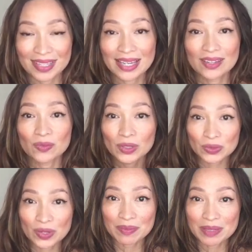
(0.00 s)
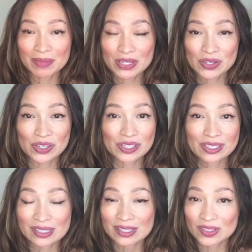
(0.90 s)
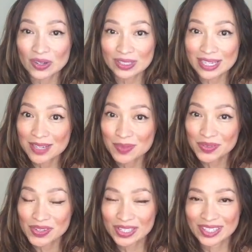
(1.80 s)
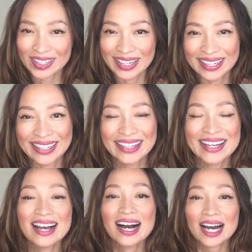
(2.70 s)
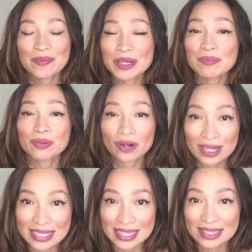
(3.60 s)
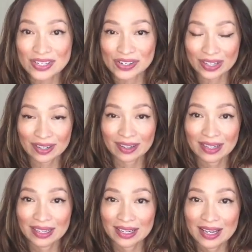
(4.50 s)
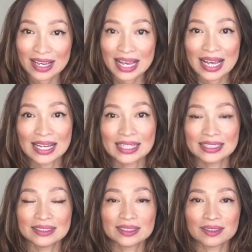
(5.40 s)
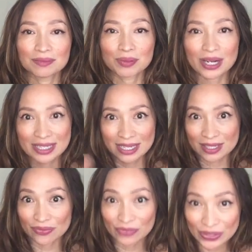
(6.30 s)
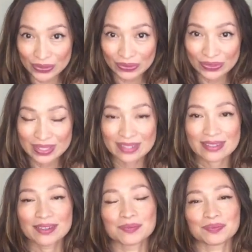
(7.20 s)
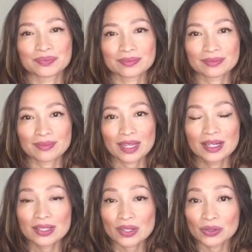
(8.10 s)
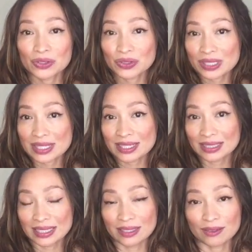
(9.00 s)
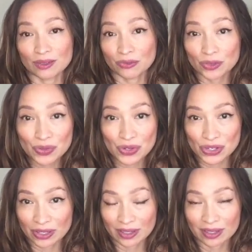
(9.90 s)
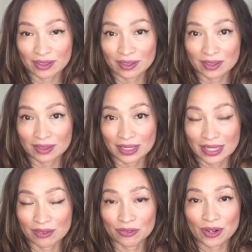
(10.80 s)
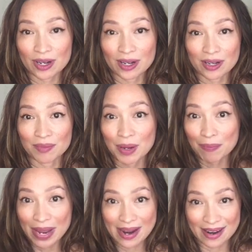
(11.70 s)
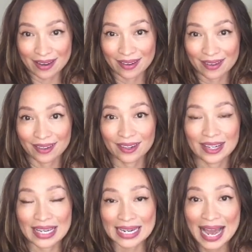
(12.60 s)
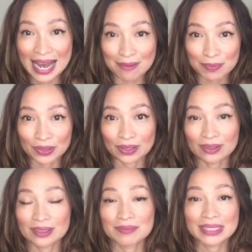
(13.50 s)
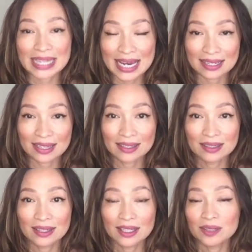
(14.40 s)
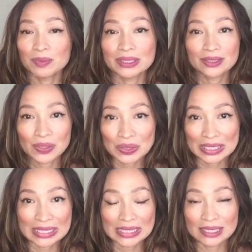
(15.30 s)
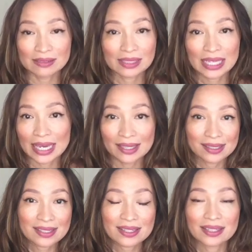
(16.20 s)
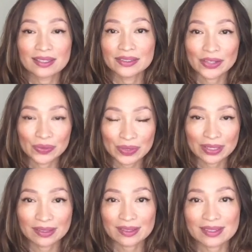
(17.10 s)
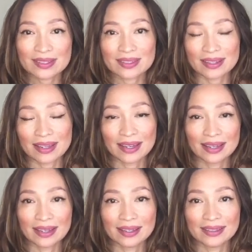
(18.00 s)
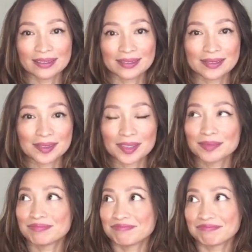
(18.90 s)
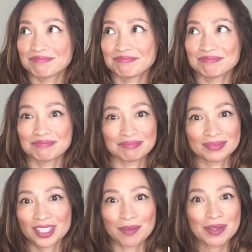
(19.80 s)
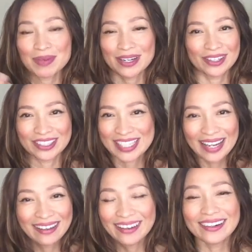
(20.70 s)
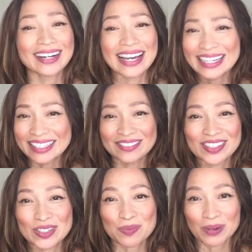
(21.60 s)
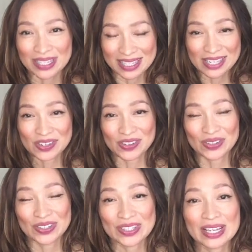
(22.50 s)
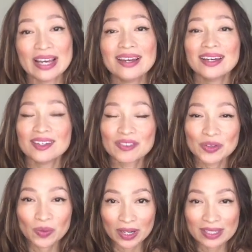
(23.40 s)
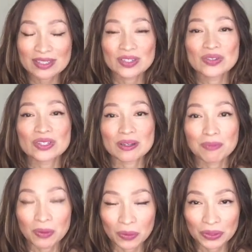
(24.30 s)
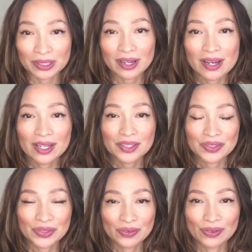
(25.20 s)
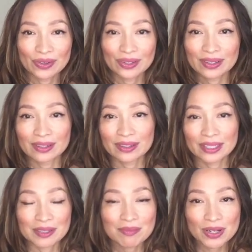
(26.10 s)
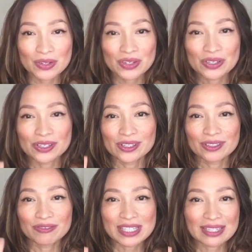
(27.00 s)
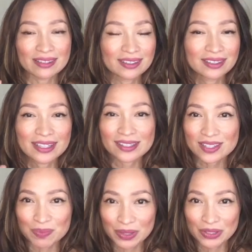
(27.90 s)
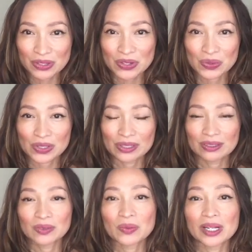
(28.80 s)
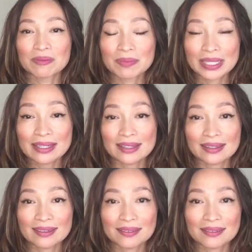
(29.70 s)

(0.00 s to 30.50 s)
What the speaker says: And what mean by sugar? Because there's all types of sugar. I mean processed sugar and processed foods. So you can still eat fruit sugar, like from a pear, an apple, a banana, but don't eat cakes and donuts and gummy bears or any of those processed sugars if you want to support your emotional, physical, and spiritual well-being.